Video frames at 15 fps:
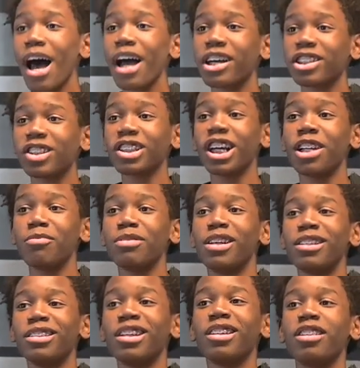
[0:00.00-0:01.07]
I act excited when there's
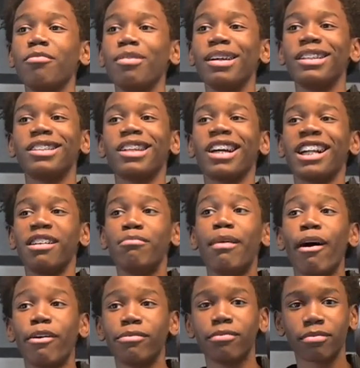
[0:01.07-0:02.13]
nothing to be excited
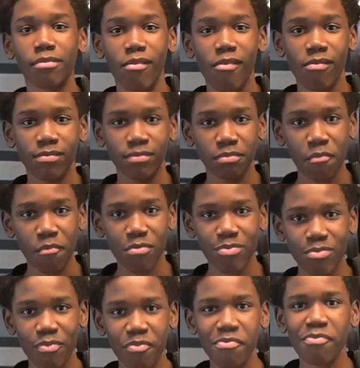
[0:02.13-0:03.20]
about. I act
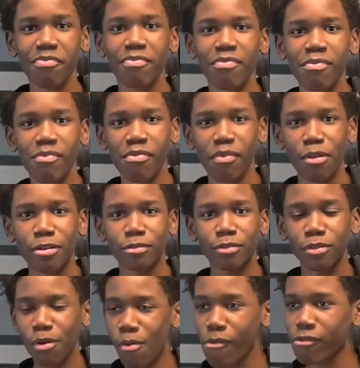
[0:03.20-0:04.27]
excited when there's
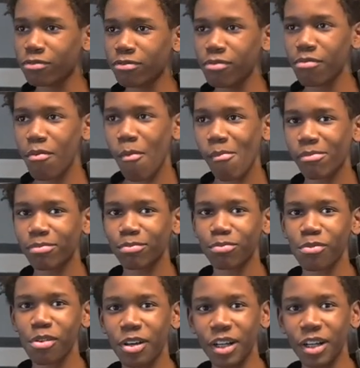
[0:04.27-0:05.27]
nothing to be excited about?